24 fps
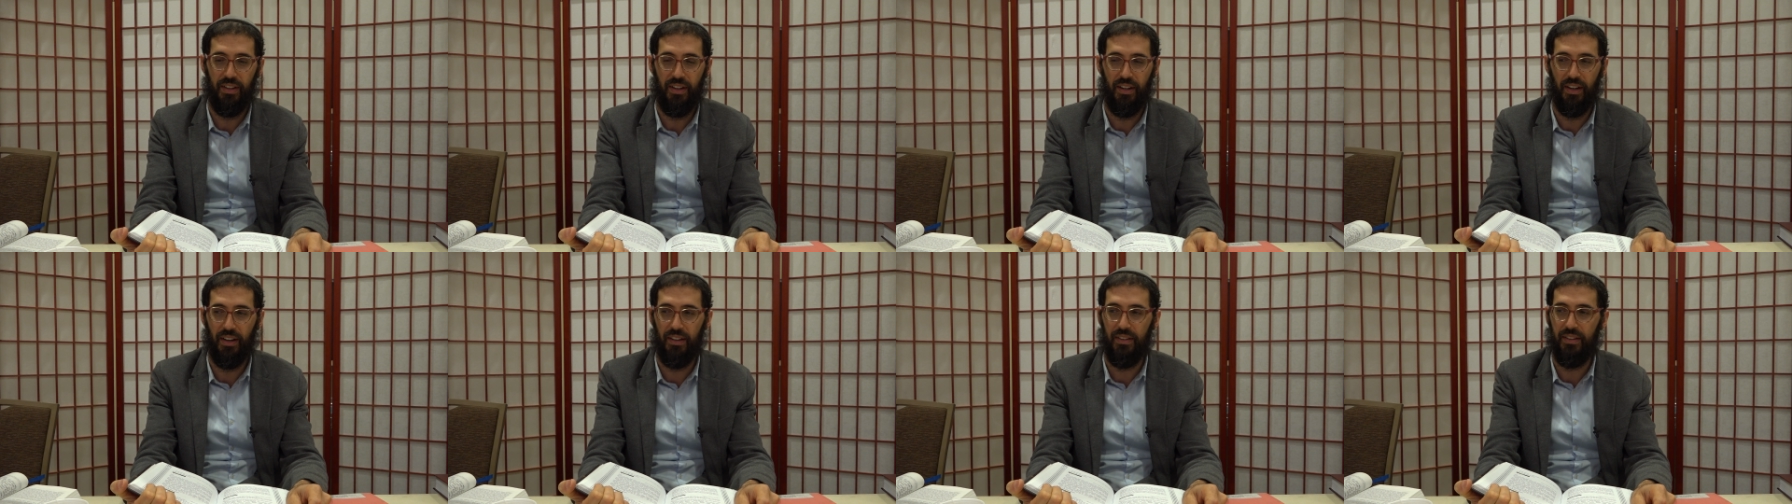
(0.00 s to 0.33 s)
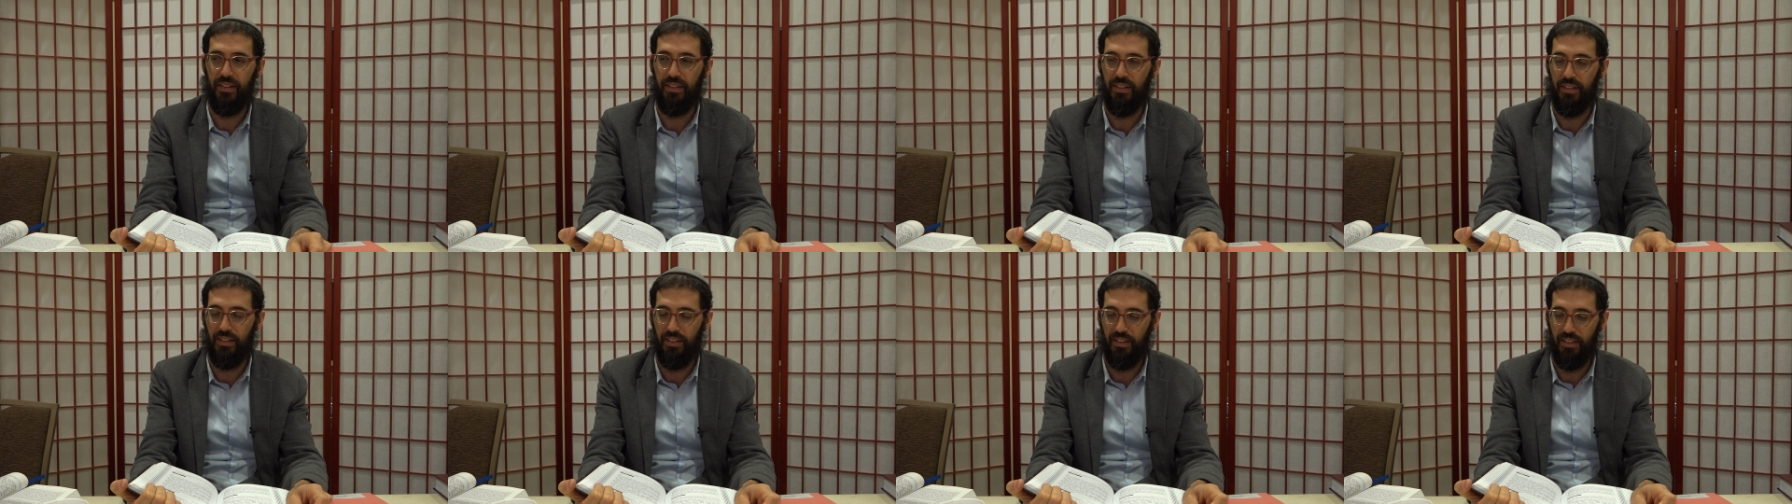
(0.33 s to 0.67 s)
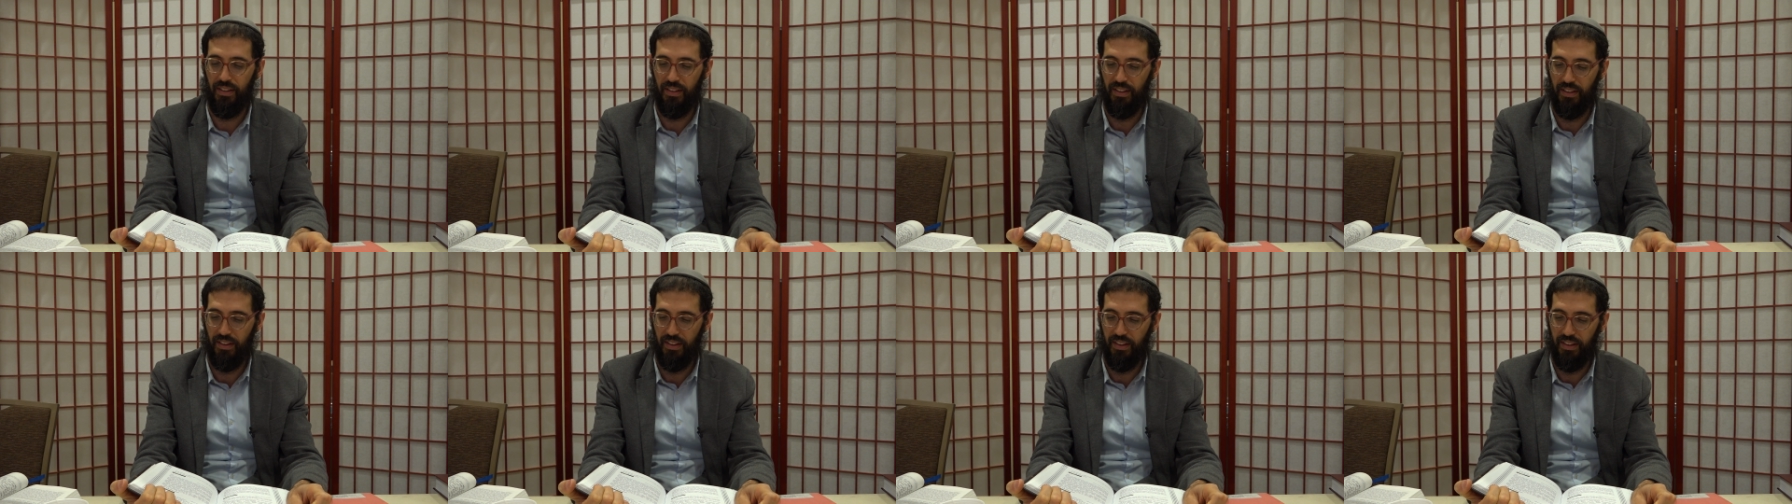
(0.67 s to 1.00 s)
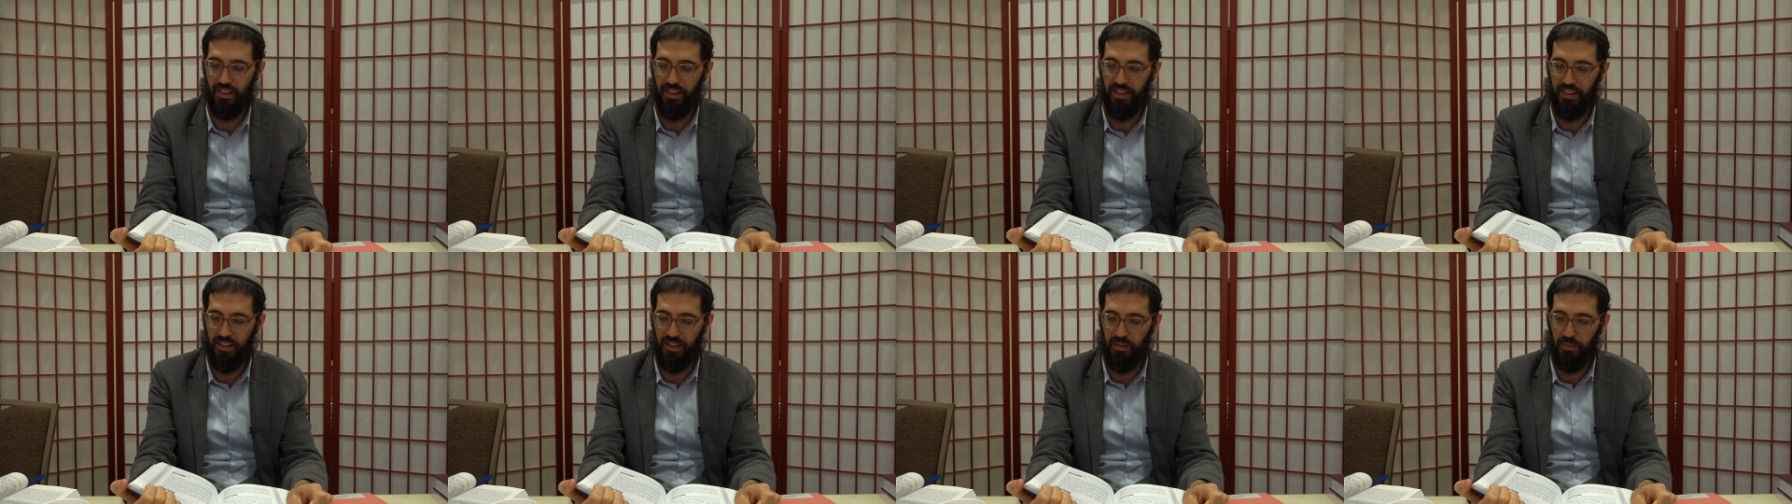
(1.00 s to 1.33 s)
cut
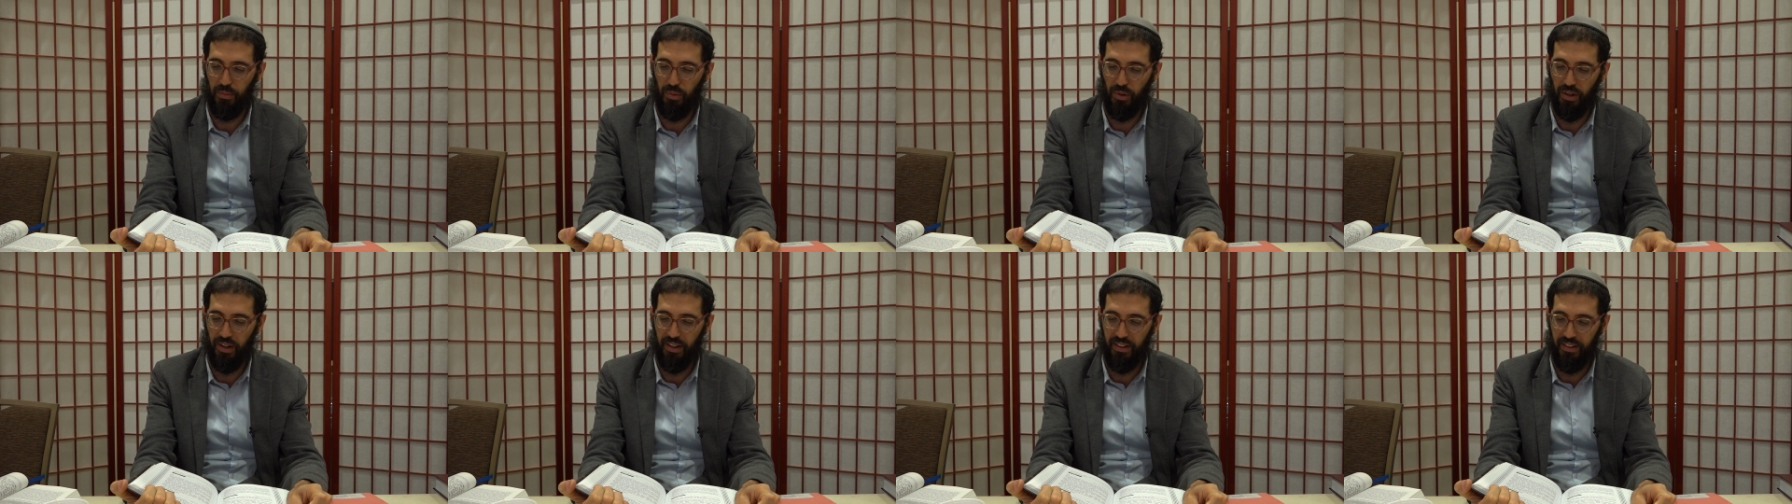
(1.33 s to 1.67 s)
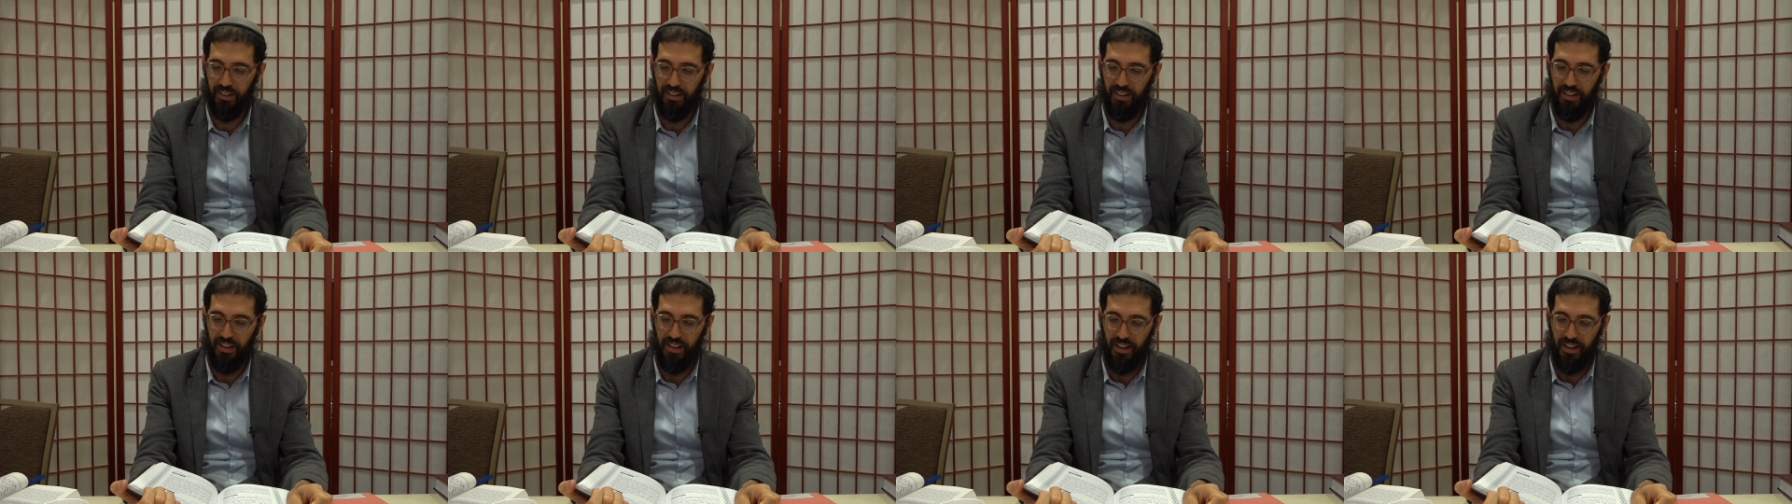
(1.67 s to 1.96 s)
the bread.